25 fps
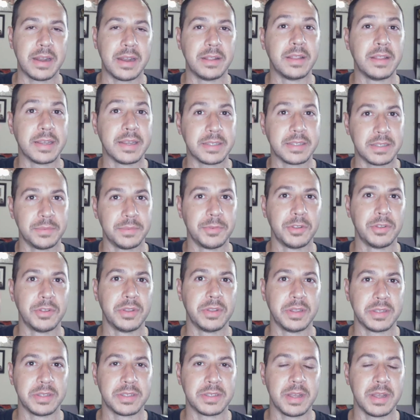kind of like
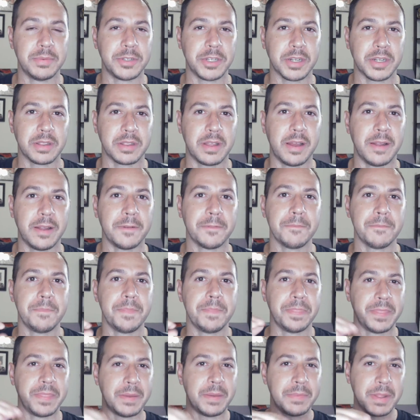similar to the subject line,
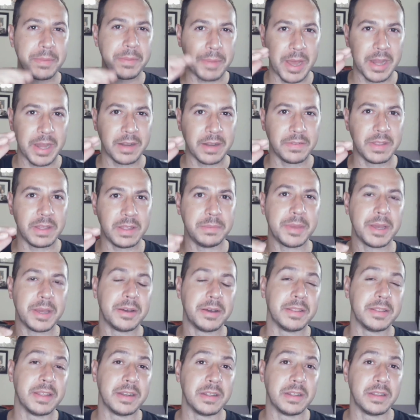then the body of the
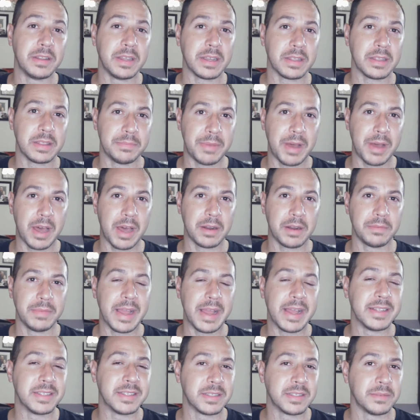email, and then a link at the bottom,
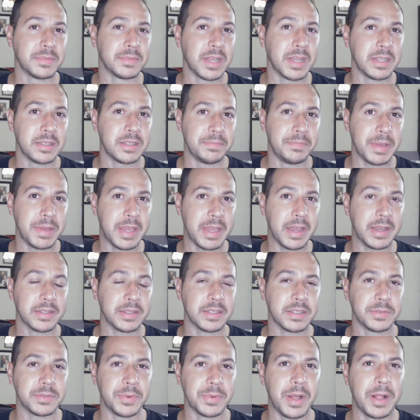and sometimes a
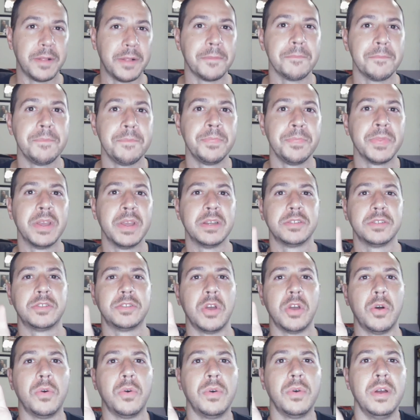PS as well.
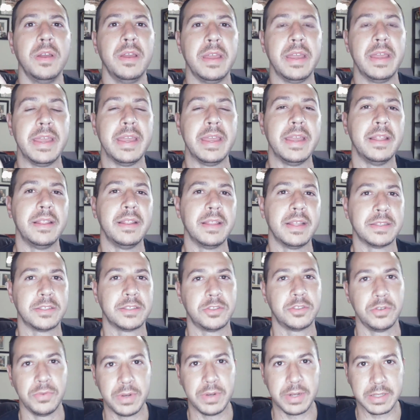So
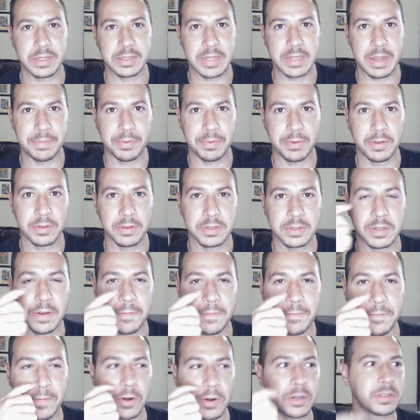let's do an example.
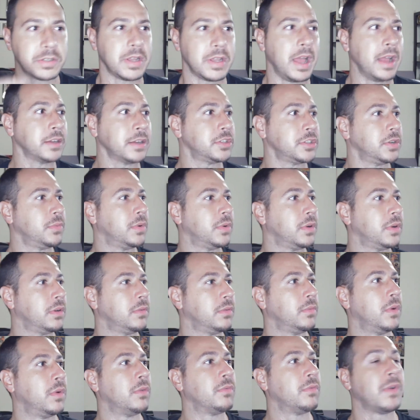So first, actually,
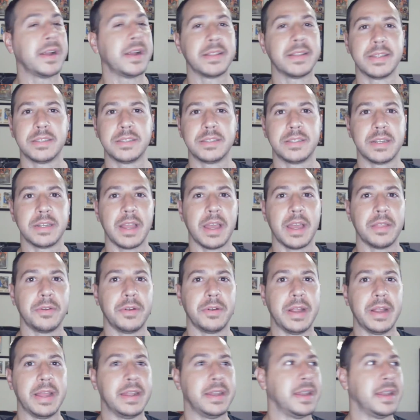we'll we'll write this
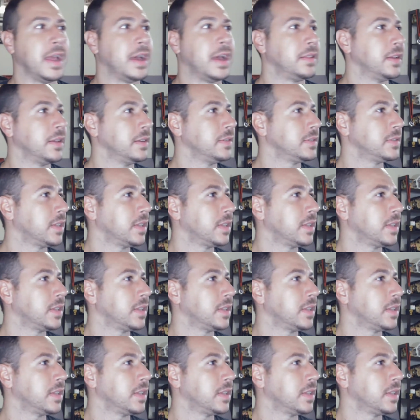together in Now